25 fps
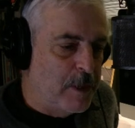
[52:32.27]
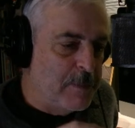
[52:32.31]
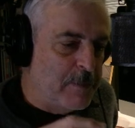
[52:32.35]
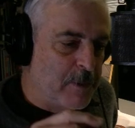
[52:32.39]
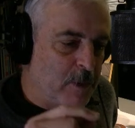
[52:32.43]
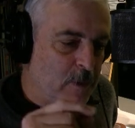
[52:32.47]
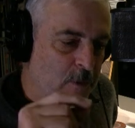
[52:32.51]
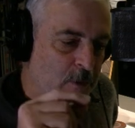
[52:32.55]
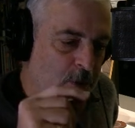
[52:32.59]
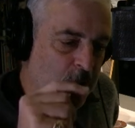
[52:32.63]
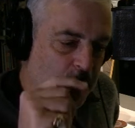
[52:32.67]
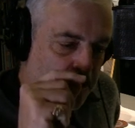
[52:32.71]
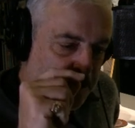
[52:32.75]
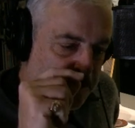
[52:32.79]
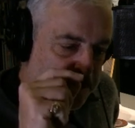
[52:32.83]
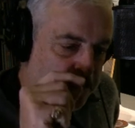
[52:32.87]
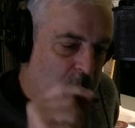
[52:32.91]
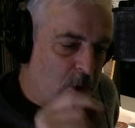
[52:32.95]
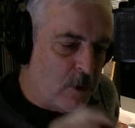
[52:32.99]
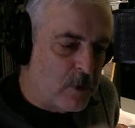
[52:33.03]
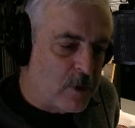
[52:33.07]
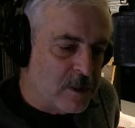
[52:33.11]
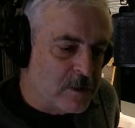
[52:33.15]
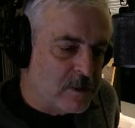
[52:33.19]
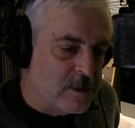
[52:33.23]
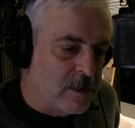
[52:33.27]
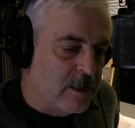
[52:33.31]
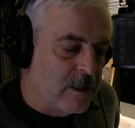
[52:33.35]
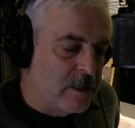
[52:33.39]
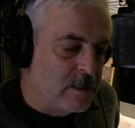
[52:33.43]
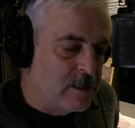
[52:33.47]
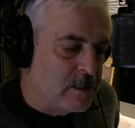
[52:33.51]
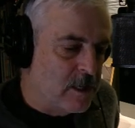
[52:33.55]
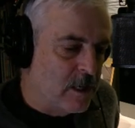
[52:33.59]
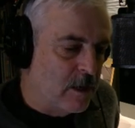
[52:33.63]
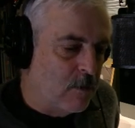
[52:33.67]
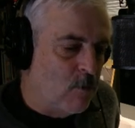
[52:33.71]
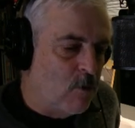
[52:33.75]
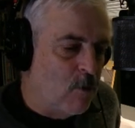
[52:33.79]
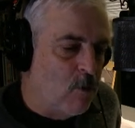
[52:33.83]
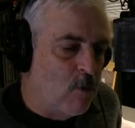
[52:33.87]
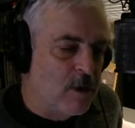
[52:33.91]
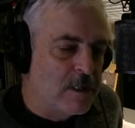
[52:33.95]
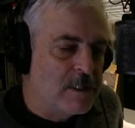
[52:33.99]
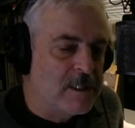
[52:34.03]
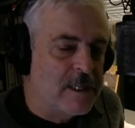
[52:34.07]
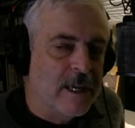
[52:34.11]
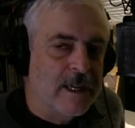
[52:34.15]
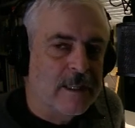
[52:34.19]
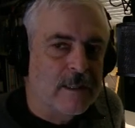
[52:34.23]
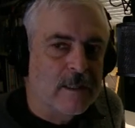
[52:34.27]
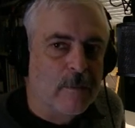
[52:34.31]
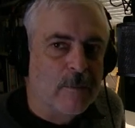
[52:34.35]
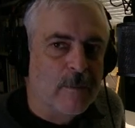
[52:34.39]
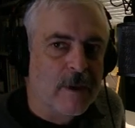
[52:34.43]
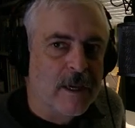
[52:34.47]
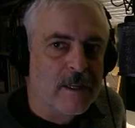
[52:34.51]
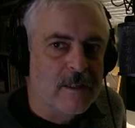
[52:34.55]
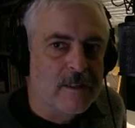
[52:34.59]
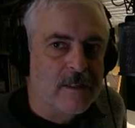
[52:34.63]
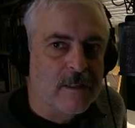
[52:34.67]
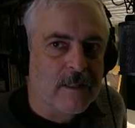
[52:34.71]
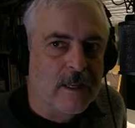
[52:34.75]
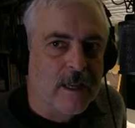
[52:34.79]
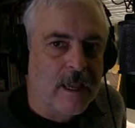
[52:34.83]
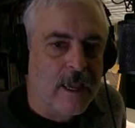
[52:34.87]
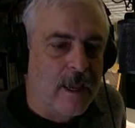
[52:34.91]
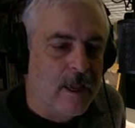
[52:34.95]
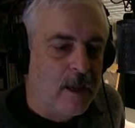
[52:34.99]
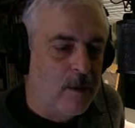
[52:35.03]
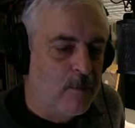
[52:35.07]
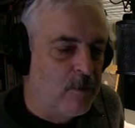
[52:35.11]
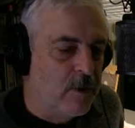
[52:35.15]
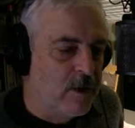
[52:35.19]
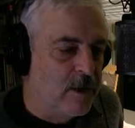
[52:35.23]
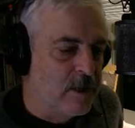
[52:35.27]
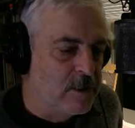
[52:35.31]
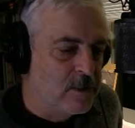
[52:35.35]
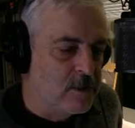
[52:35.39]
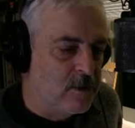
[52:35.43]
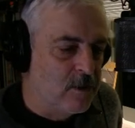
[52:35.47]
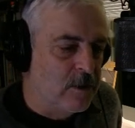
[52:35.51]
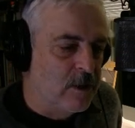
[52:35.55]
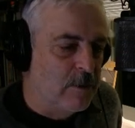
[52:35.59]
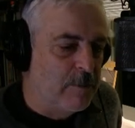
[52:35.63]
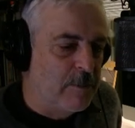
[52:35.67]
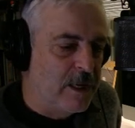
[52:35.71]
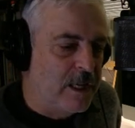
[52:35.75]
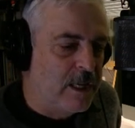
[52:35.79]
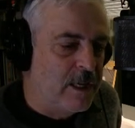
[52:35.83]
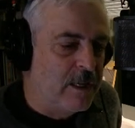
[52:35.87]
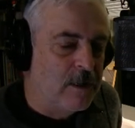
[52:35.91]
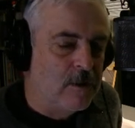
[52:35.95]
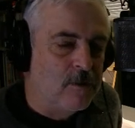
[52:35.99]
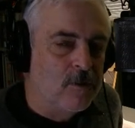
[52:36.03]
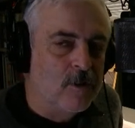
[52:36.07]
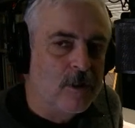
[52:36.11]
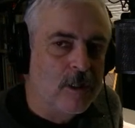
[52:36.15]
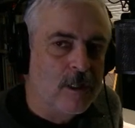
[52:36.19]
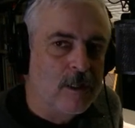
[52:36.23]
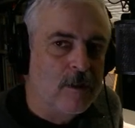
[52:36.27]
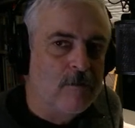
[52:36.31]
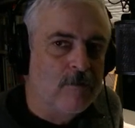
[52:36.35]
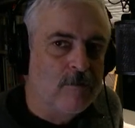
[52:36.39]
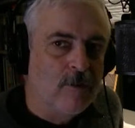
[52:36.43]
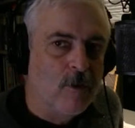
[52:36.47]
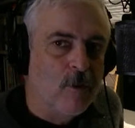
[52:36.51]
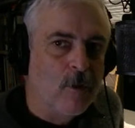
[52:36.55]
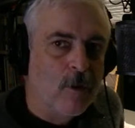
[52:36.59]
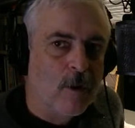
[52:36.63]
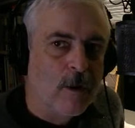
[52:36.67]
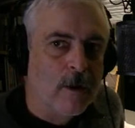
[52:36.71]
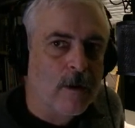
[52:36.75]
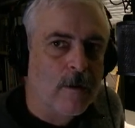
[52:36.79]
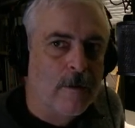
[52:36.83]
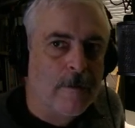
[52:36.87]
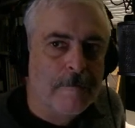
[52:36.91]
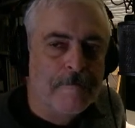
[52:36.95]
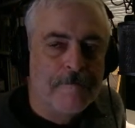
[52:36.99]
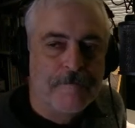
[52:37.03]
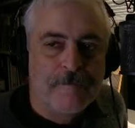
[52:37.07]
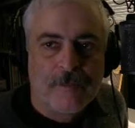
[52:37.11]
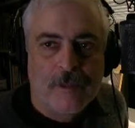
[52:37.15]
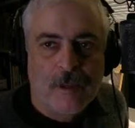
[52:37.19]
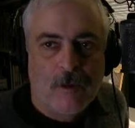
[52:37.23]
People focus in as like, well, what's at the base of the Cambrian? And so they begin looking for,